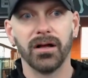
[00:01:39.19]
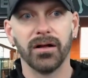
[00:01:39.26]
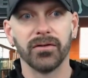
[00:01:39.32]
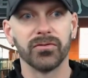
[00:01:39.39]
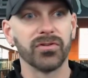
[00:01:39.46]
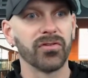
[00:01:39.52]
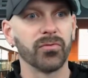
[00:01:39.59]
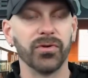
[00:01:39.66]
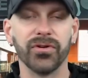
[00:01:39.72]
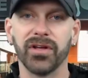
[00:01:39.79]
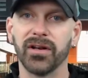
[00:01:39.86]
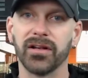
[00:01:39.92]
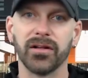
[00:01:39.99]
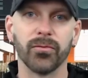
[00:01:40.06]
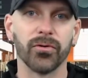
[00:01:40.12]
Just when you get a
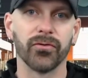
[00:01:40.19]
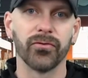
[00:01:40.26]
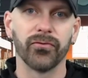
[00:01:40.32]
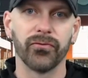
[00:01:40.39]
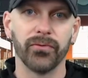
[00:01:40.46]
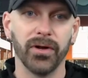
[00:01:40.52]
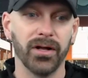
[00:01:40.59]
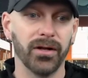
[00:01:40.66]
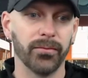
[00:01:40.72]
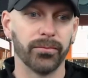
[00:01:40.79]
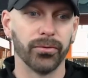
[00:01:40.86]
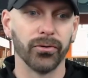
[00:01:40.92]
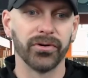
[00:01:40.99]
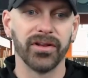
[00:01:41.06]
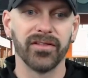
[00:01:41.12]
little more
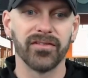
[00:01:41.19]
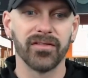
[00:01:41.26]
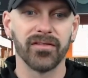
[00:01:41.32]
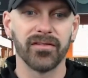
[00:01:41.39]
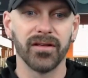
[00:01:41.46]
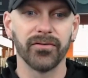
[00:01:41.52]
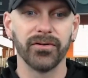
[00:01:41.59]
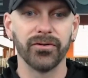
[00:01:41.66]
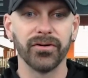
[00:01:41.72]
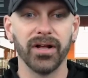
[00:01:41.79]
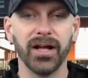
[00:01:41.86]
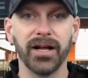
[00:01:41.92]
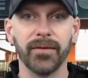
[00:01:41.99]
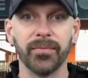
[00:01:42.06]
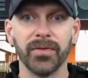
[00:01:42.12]
proteins and stuff in your
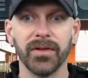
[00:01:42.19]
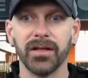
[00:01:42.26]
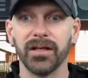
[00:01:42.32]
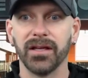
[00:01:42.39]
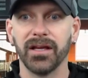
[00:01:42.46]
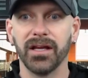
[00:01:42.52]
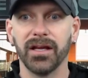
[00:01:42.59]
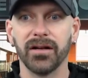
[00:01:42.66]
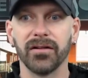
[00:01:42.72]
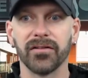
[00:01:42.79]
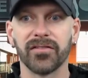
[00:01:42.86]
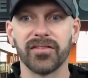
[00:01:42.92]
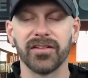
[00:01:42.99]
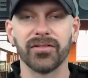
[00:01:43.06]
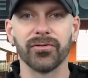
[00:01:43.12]
diet, it'll
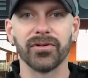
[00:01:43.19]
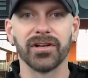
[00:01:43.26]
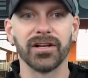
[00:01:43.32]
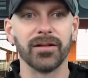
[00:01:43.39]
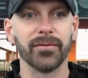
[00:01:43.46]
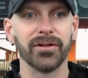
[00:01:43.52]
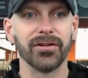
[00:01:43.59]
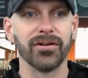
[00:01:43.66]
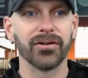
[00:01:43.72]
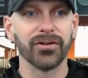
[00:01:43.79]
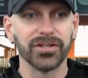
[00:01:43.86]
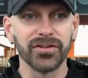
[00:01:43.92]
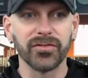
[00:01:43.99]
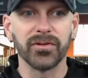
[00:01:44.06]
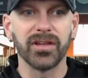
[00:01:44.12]
sit there a little bit longer.
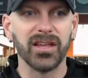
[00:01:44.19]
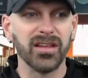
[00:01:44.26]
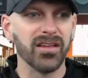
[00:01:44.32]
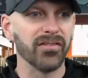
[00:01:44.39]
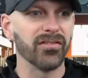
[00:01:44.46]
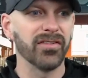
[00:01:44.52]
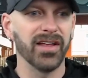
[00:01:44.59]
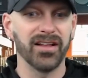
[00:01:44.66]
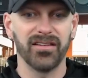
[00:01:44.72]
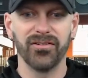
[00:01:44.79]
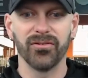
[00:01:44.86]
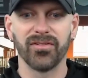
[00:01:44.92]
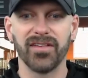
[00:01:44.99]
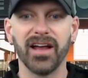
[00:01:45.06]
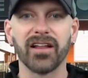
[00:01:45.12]
Just gives you that
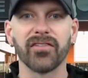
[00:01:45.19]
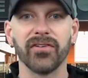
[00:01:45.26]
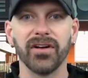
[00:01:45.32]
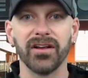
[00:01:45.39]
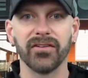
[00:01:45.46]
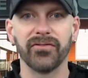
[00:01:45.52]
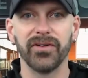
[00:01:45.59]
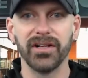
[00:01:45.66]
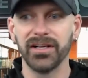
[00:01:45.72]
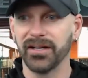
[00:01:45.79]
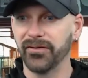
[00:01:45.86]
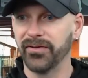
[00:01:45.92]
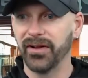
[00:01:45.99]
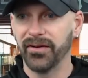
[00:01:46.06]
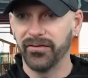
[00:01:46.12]
satisfying feeling of
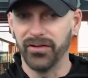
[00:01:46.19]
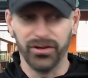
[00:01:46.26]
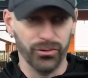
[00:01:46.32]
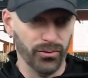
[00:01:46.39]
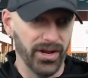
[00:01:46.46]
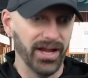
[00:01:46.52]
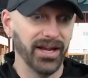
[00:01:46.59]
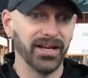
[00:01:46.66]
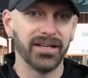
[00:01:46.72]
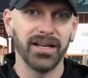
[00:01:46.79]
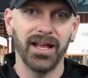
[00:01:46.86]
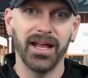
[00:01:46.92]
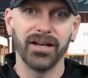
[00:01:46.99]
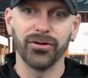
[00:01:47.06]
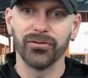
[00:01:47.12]
that you ate
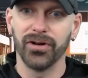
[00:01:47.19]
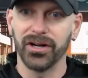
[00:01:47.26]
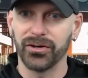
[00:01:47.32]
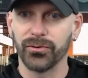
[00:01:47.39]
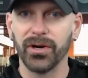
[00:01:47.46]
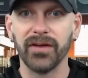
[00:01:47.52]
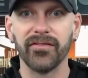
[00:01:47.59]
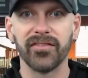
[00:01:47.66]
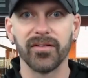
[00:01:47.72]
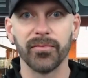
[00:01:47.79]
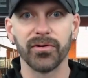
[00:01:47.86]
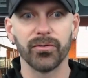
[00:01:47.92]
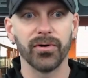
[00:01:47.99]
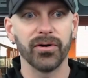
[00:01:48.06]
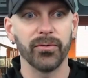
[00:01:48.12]
and you're not craving
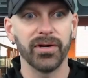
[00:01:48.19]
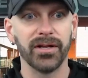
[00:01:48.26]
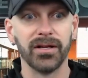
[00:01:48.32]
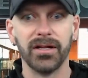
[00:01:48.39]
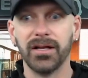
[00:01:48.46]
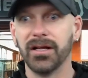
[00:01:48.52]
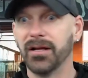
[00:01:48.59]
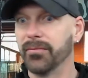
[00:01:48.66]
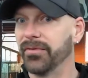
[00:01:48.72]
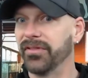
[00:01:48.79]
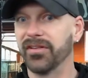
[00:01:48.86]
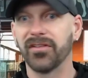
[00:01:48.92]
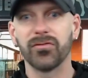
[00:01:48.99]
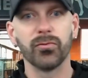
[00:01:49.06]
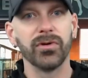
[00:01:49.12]
something right away. But
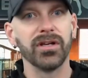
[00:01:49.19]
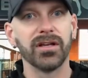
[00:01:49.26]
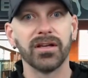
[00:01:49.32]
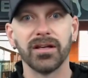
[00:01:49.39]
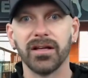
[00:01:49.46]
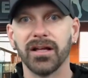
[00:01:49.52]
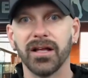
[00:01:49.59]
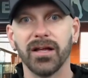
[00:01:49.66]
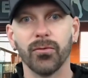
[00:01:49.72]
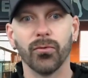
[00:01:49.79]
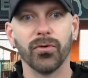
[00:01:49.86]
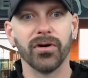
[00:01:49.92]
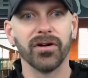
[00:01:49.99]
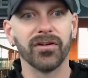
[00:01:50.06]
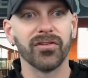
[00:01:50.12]
this week
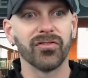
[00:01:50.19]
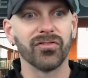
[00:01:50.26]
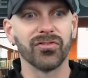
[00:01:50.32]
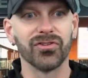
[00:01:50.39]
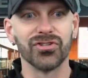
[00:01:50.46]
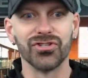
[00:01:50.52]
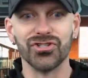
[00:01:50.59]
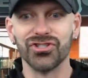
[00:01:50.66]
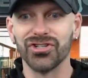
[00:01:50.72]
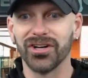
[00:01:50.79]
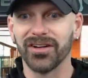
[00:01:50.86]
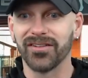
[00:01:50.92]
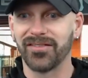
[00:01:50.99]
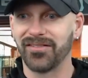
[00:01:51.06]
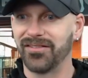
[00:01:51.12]
was
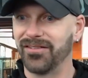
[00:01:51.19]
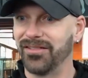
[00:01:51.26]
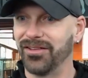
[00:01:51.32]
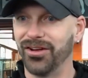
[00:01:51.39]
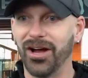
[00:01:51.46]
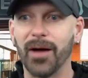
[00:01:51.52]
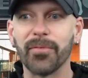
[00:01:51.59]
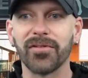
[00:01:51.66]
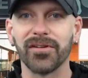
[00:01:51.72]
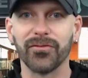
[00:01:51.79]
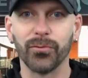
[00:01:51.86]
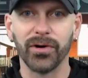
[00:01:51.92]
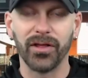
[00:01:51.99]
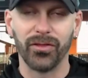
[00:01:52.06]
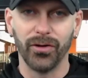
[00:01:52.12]
just the opposite of
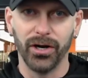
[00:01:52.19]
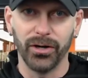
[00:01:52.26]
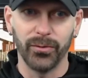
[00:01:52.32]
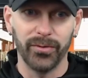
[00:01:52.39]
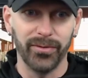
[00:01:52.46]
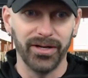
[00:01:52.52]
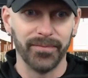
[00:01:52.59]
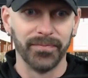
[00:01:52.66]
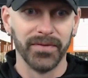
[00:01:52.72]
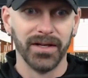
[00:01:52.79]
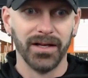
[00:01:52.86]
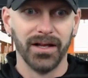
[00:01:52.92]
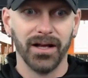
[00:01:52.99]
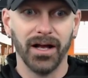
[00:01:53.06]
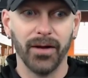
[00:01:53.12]
what I thought it would be.
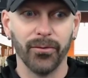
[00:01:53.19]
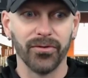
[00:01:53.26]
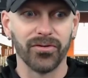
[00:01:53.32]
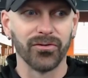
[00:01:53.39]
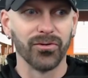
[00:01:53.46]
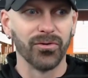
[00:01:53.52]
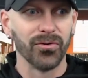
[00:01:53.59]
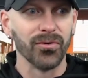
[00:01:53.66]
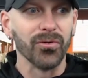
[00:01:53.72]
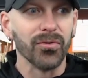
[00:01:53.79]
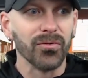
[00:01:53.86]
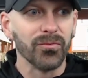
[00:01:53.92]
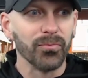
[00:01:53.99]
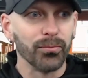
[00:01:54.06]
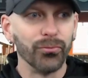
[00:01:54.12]
I was
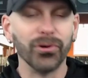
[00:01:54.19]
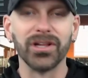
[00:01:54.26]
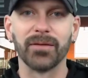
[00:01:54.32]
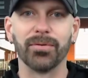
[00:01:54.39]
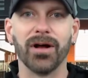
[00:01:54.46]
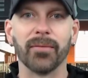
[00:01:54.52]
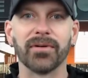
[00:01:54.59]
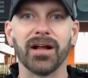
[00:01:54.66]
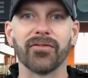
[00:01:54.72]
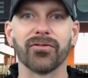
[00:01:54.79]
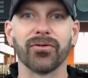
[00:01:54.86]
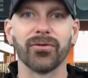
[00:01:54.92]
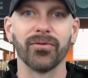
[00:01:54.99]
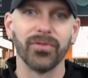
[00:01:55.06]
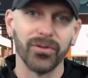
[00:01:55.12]
really pumped
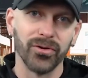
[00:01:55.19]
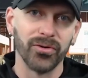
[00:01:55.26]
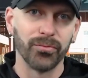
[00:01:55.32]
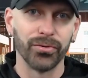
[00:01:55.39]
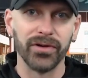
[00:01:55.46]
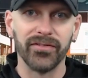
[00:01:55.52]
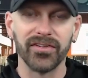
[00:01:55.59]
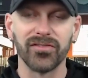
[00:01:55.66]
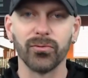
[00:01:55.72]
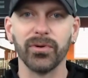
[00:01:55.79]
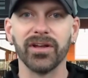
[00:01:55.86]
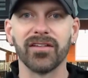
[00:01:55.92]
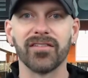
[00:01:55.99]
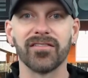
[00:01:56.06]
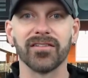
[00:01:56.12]
after the previous
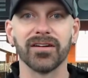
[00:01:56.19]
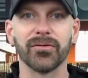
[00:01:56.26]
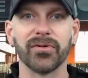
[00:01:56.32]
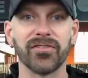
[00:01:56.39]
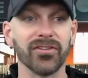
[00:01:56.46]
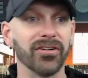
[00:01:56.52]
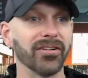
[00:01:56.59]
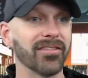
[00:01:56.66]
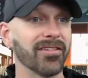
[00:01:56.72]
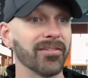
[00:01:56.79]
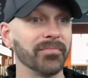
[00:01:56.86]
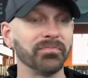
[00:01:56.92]
week's results.